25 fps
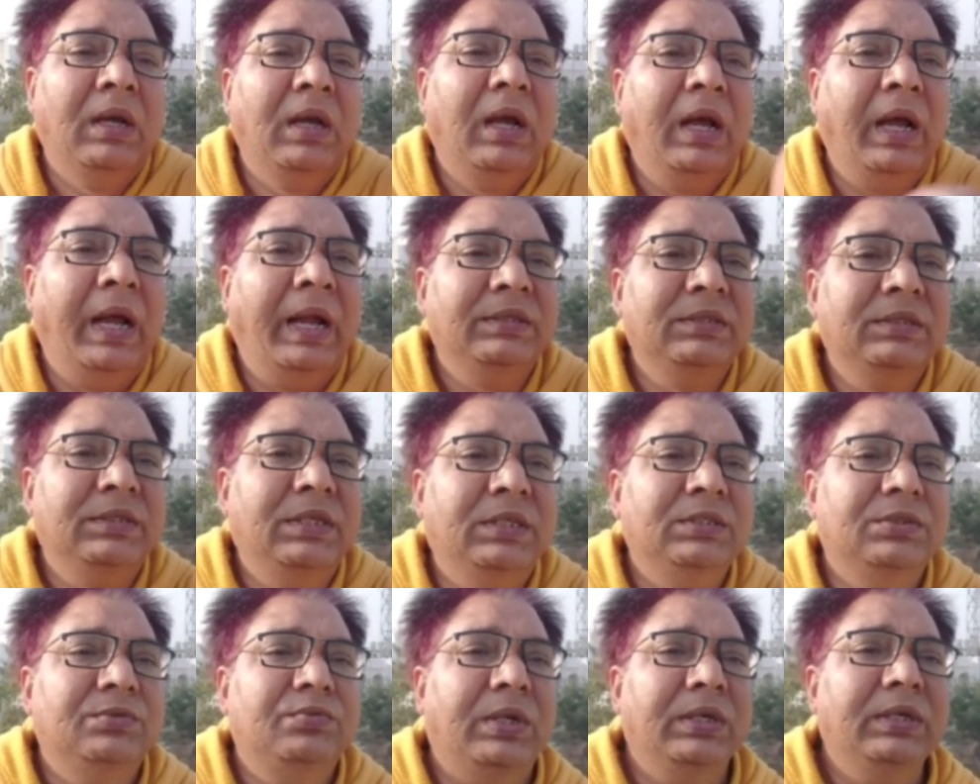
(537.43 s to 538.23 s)
And there
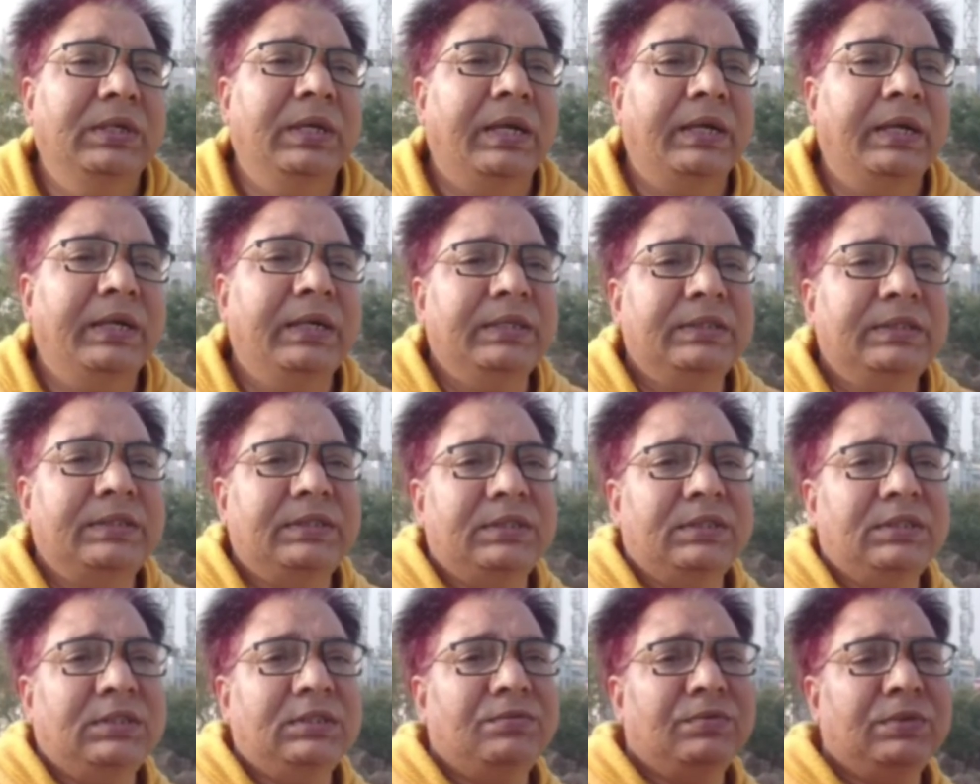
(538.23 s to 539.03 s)
is one
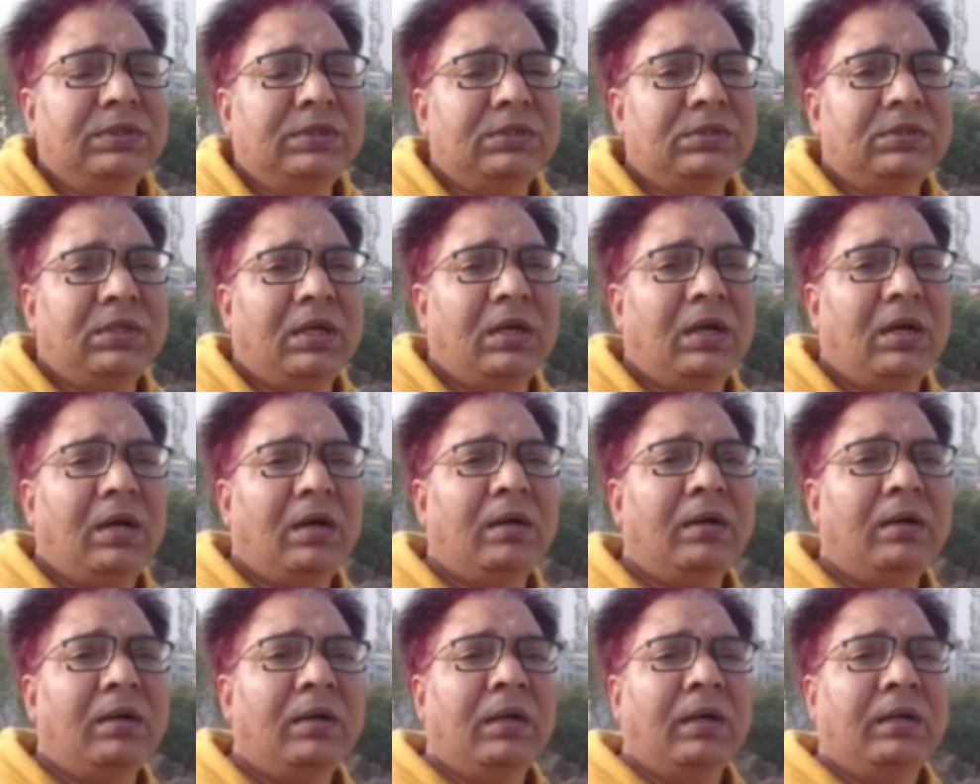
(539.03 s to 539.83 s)
condition in which the
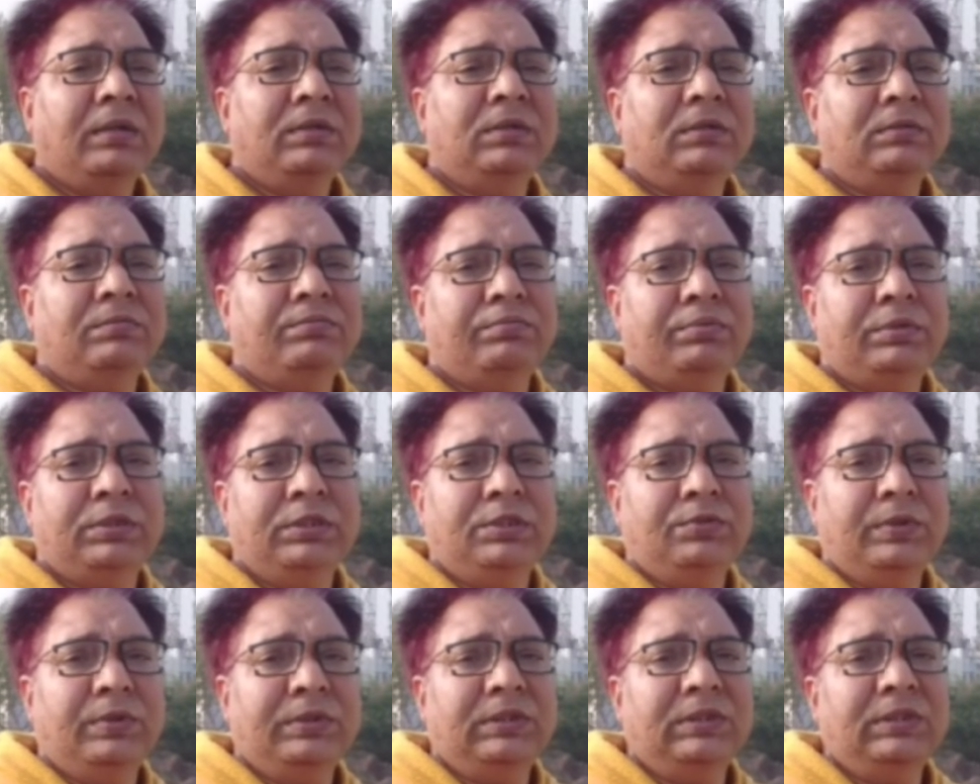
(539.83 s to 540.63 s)
the
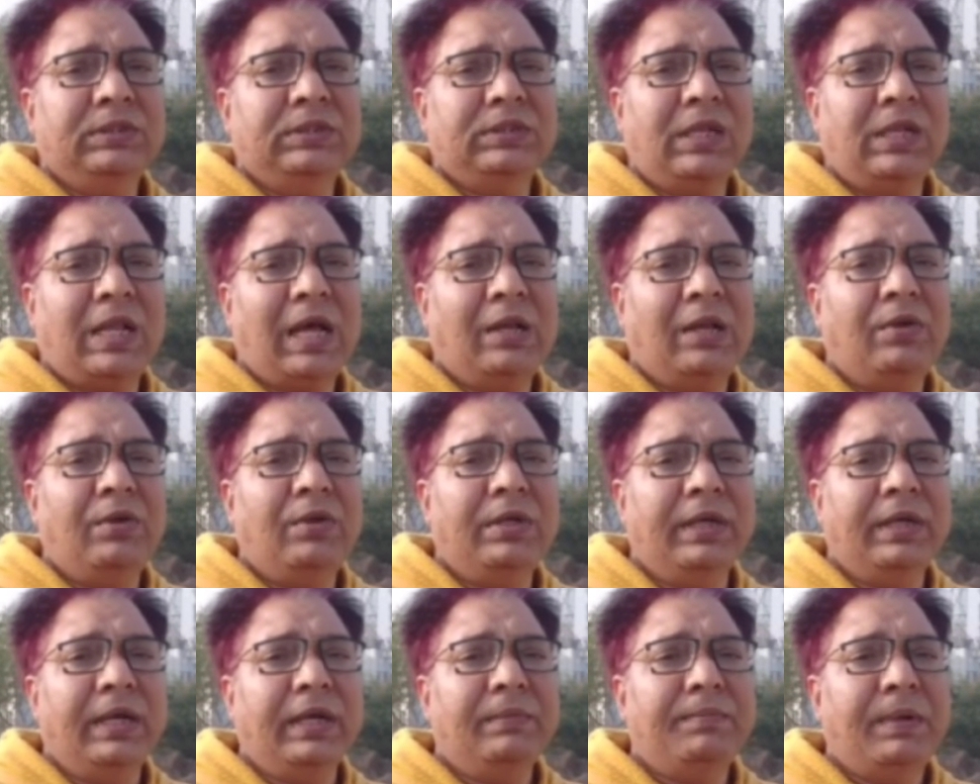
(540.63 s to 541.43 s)
situation is
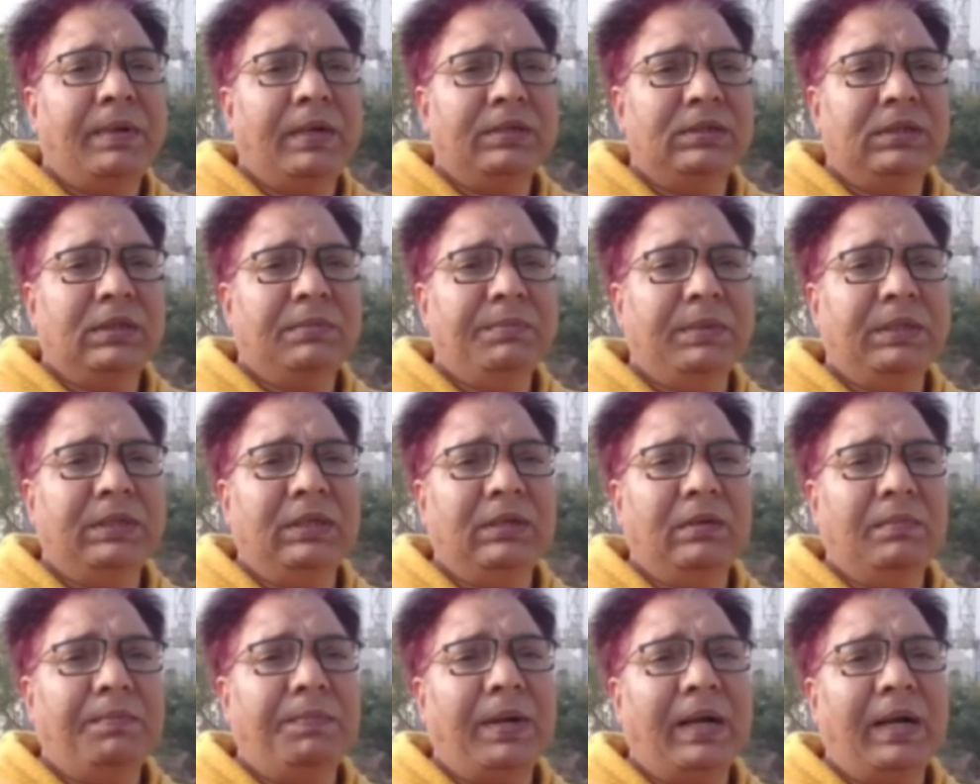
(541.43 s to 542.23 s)
lalongate, but the middle
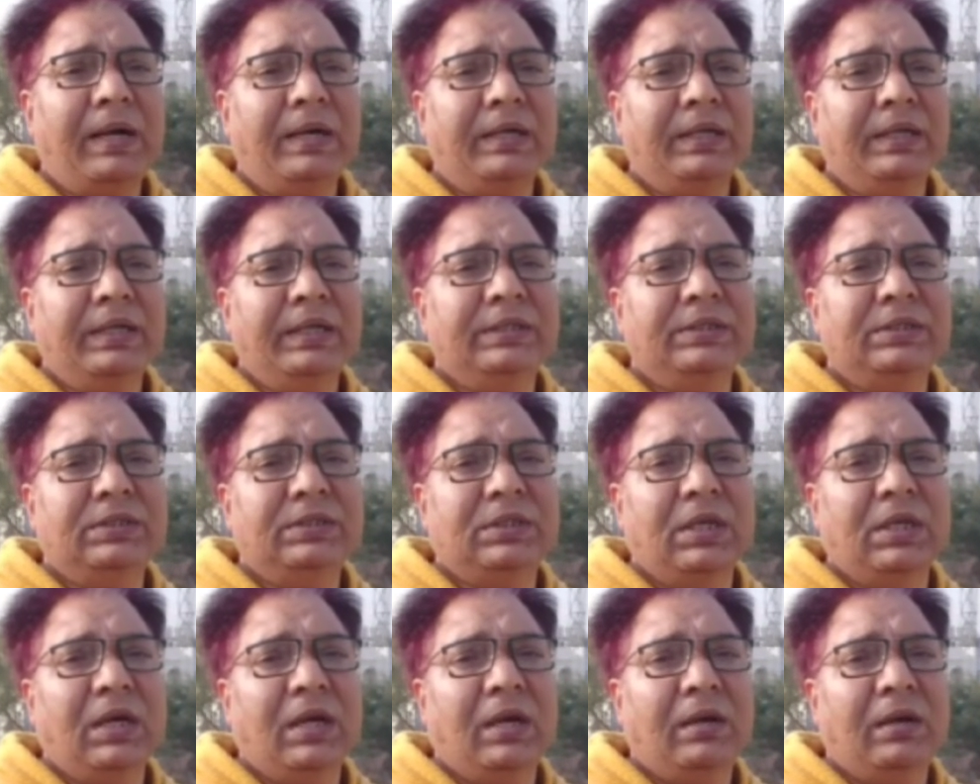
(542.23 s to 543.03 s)
part is
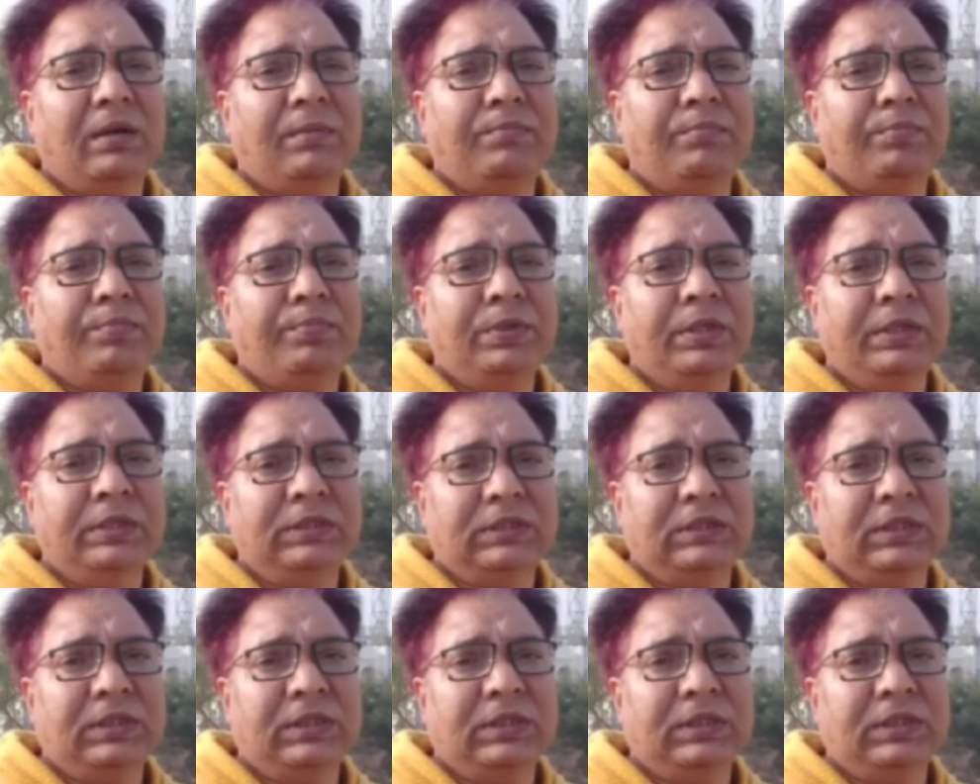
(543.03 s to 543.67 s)
uh, is